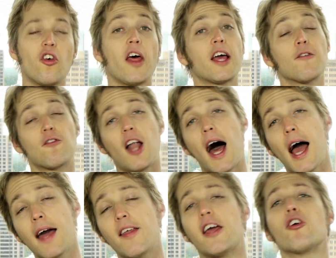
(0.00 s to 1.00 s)
So they can
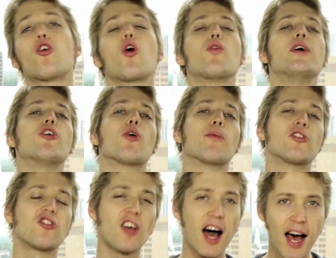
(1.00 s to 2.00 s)
fly, they can grow to enormous
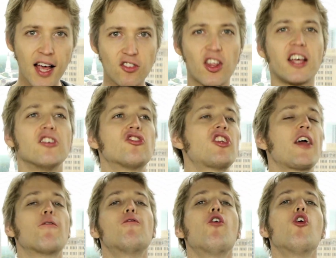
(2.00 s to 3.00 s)
size, they can just
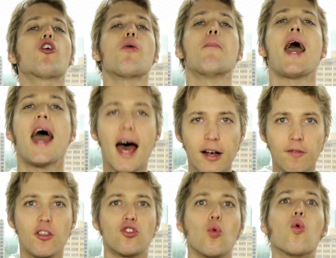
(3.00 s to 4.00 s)
take full command of
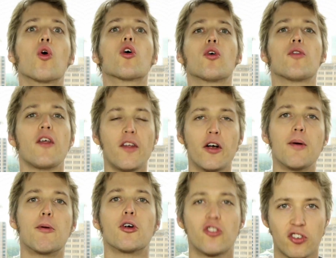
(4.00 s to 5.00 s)
this world that they're
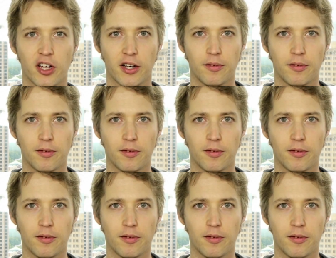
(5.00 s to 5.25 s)
immersed in.